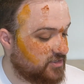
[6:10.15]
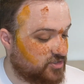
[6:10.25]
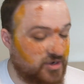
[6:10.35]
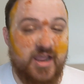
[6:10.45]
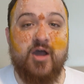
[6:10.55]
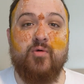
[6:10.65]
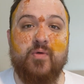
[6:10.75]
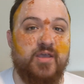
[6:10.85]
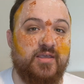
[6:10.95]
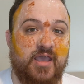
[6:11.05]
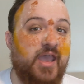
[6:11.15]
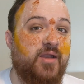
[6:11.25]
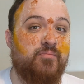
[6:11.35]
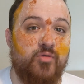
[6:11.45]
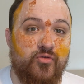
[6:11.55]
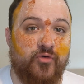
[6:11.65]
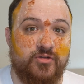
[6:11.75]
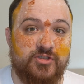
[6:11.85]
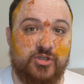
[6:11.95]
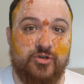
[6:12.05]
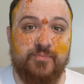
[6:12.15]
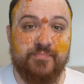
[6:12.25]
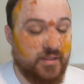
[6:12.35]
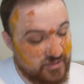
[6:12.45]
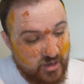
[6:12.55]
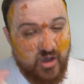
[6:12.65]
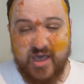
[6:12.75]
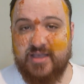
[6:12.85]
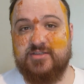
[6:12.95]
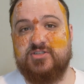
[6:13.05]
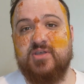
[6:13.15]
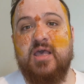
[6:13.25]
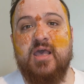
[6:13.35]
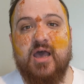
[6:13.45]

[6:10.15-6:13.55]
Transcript: So now we can move on to the eyes.